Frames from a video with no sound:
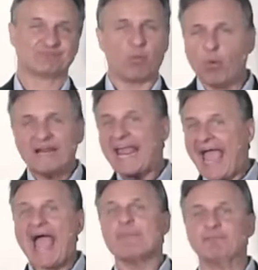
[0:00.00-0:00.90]
Well, what
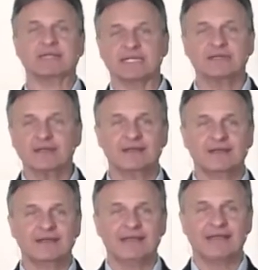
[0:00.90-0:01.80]
happened
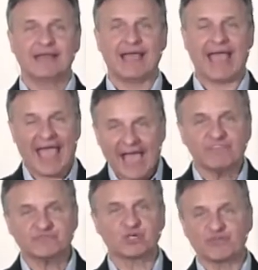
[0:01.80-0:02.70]

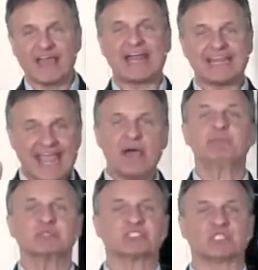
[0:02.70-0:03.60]
after that
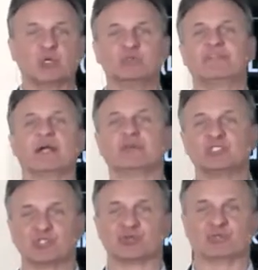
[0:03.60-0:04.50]
episode there
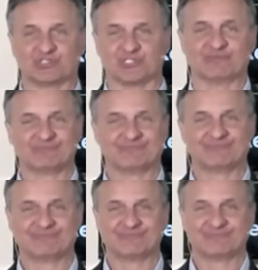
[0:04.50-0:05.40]
in Jerusalem?
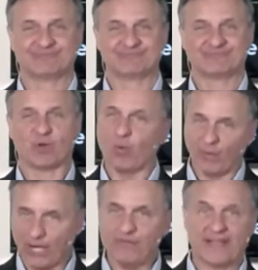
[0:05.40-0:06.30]

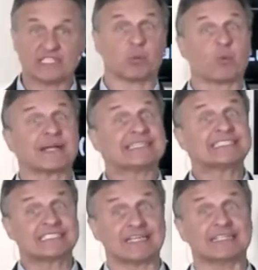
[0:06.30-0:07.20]
Well, that's what we're going to
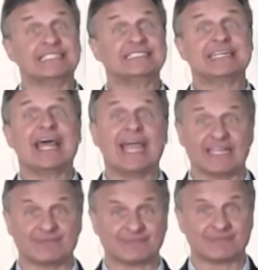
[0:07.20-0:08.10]
study
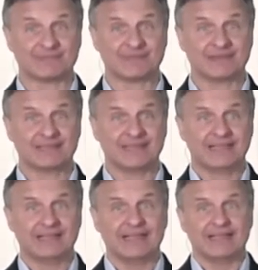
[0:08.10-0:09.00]
today.
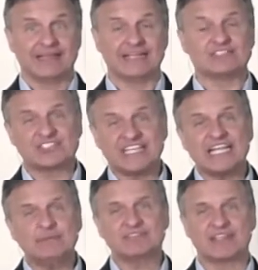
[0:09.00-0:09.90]
It
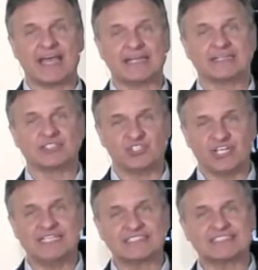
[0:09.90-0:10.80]
seems that
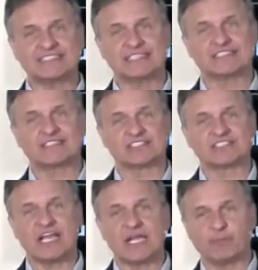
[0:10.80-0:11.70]
Jesus and his
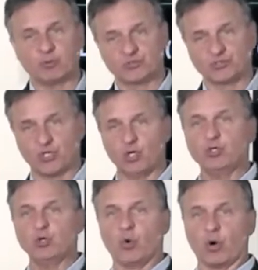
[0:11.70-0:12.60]
disciples
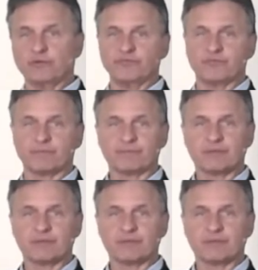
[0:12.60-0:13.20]
turned north